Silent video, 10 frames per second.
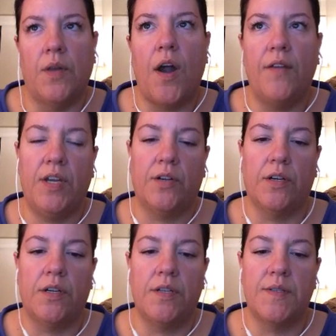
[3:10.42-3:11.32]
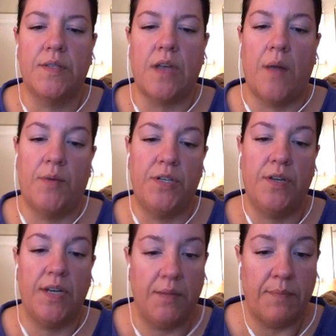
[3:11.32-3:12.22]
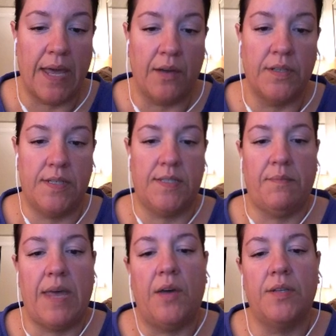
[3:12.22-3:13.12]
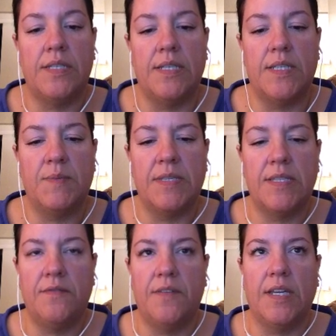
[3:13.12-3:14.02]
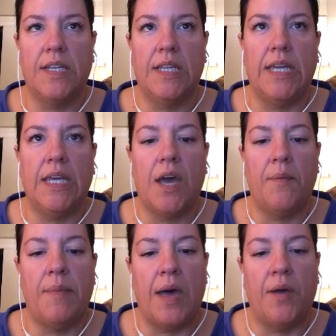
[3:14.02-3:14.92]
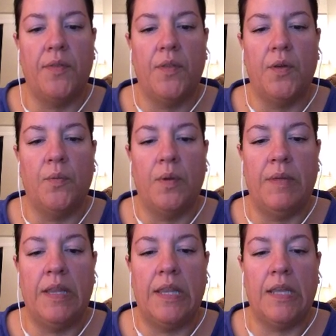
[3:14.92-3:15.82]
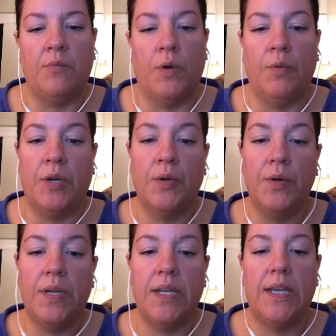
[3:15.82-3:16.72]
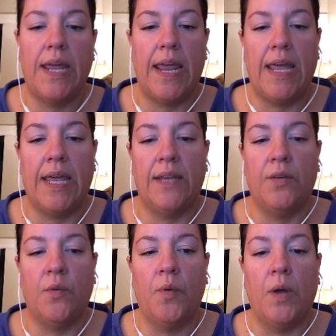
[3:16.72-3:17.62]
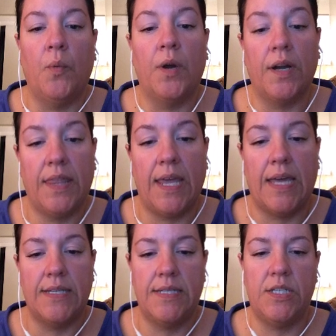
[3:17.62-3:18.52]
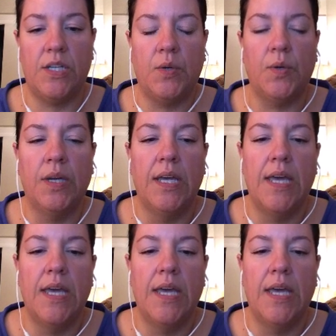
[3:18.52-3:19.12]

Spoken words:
the Harvey Girls Opportunity Bound is about. It's specifically about the women that were recruited and what work they had to do.